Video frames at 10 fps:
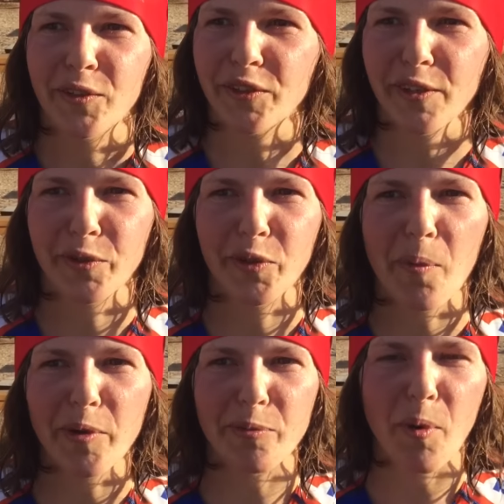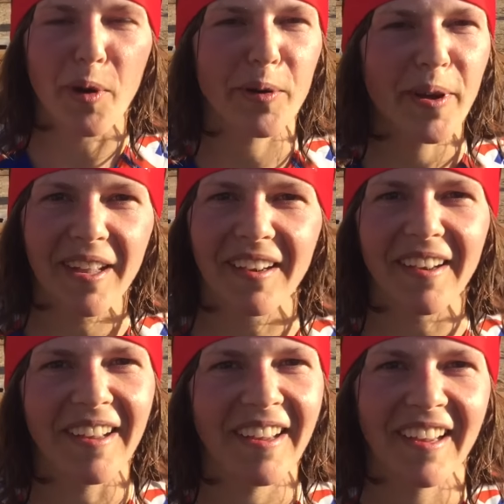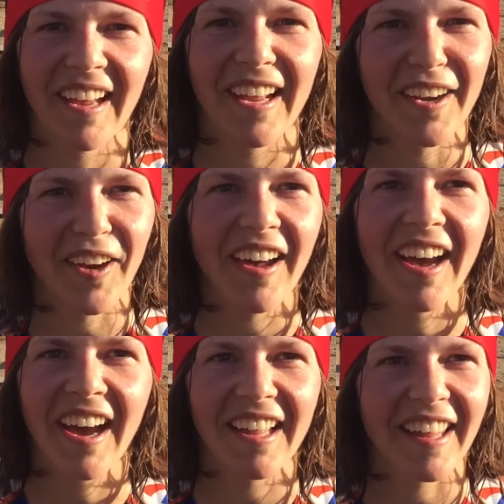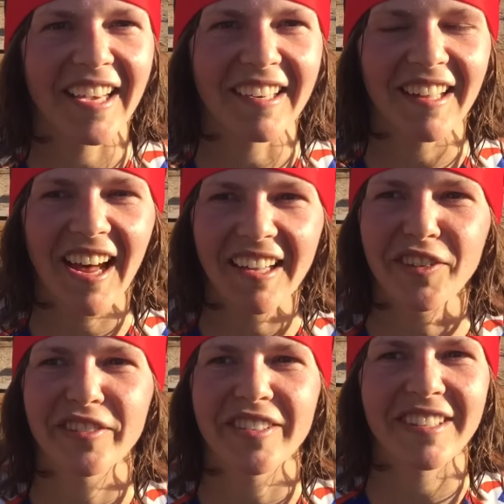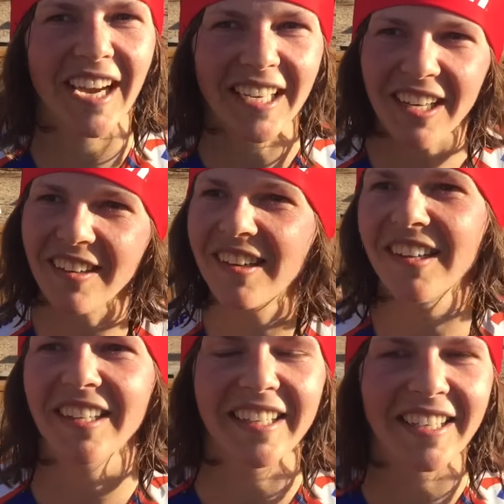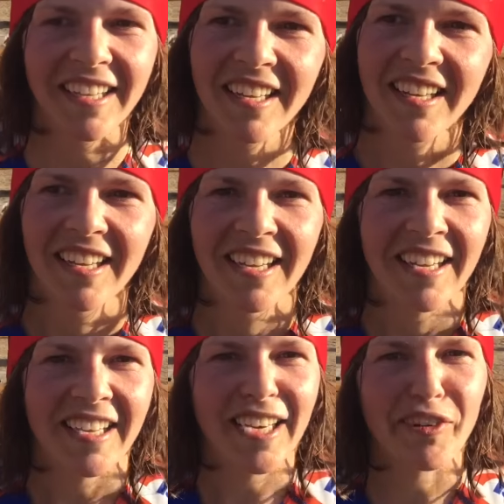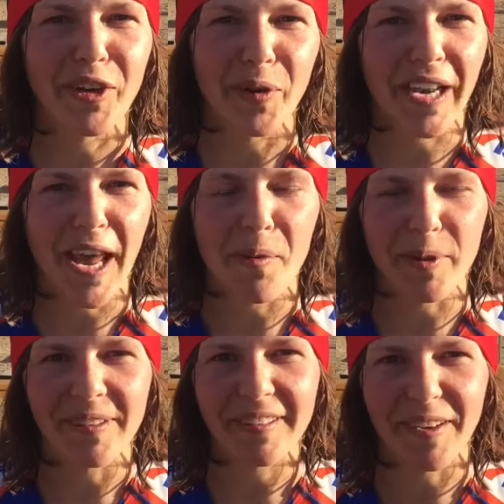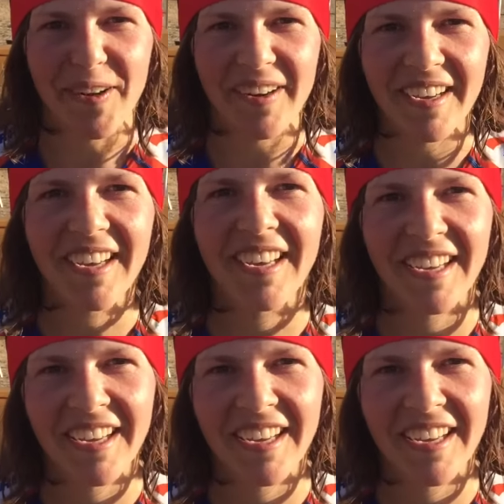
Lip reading: just, there's so much more to it, and I don't know, I like it a lot. Just the technical, and you never know what can happen. So.